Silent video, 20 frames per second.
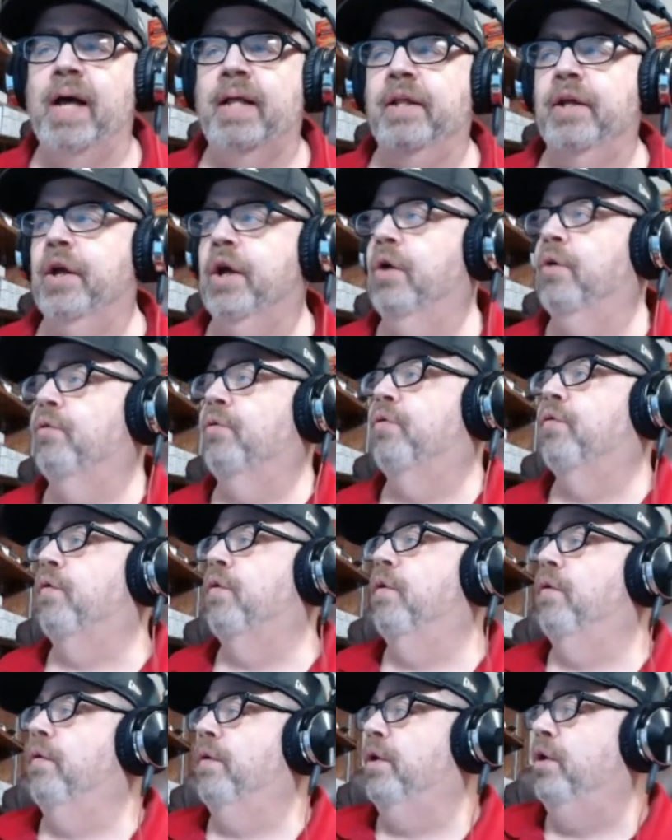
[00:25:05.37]
to kind of go
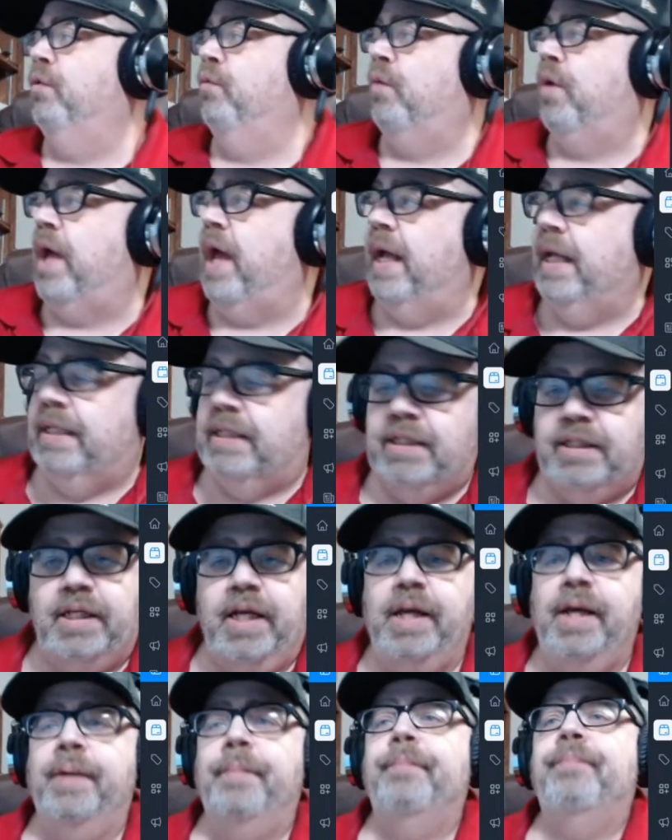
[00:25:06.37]
through. You can't
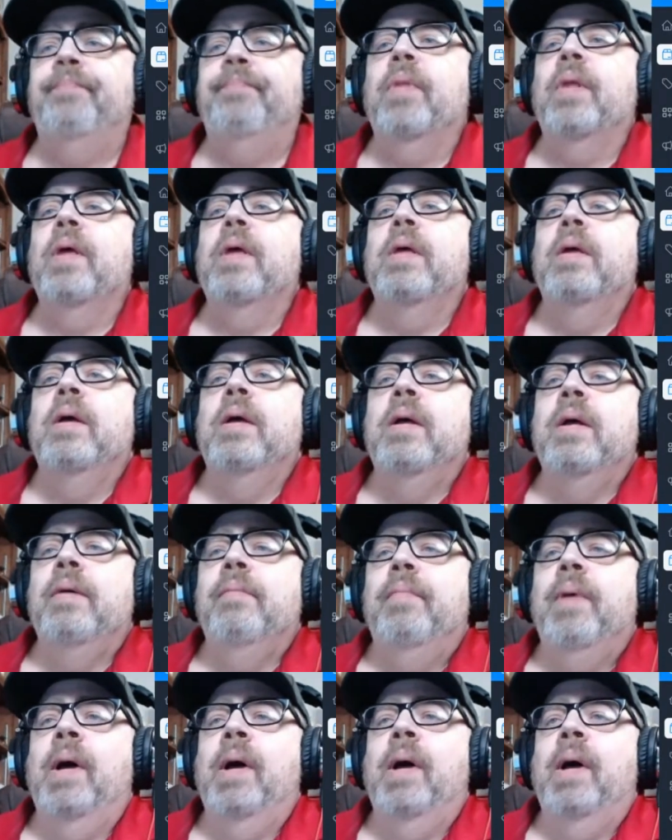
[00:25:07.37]
see it.
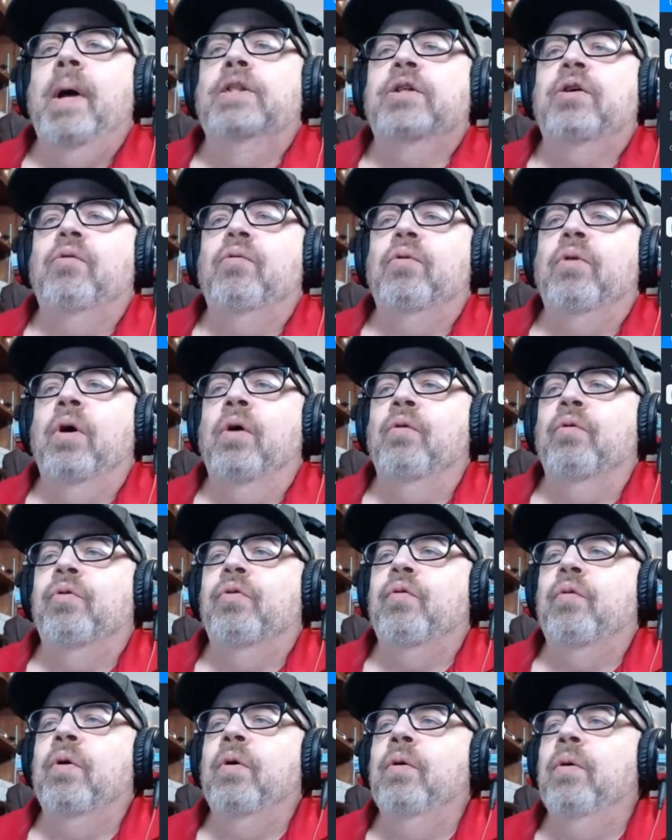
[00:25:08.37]
I'm just going to go
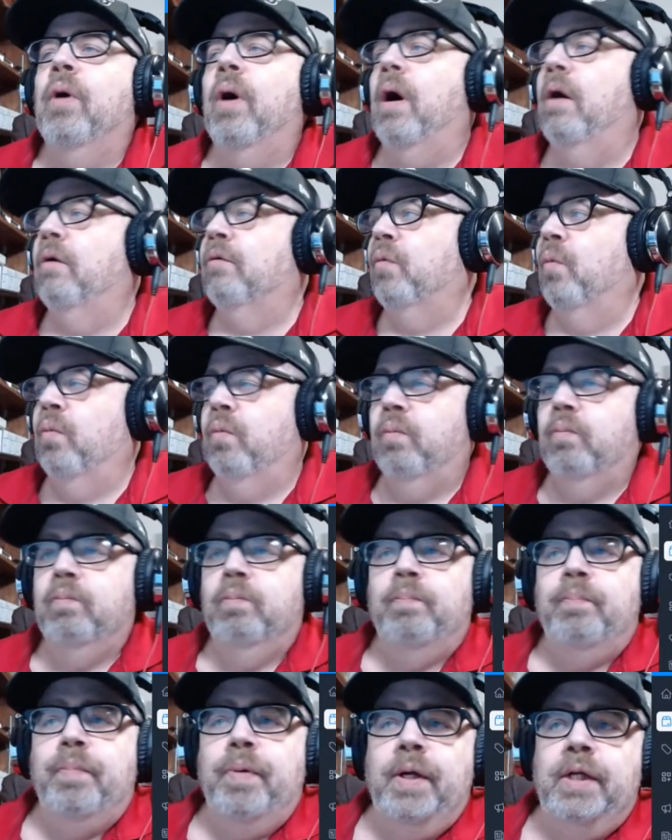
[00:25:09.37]
through all the
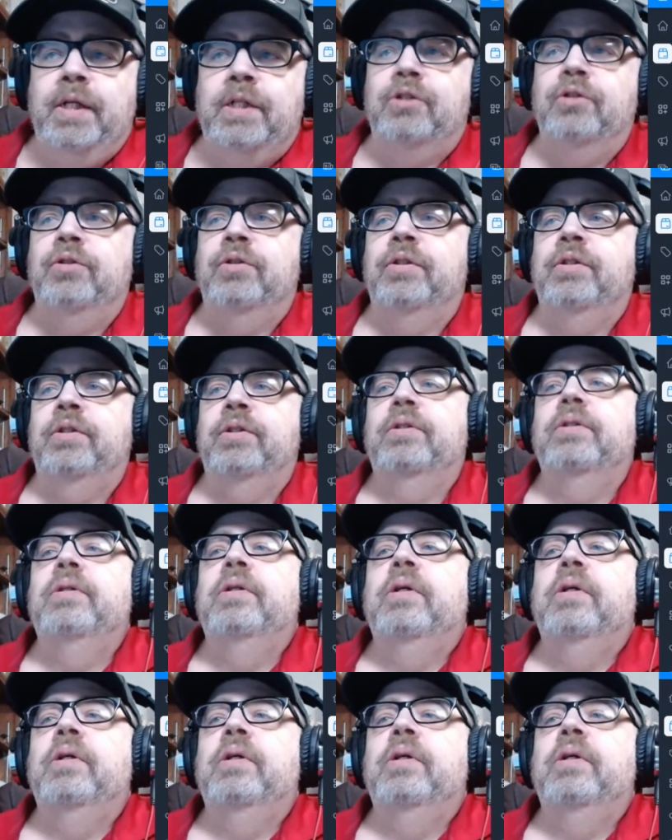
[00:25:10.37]
pictures,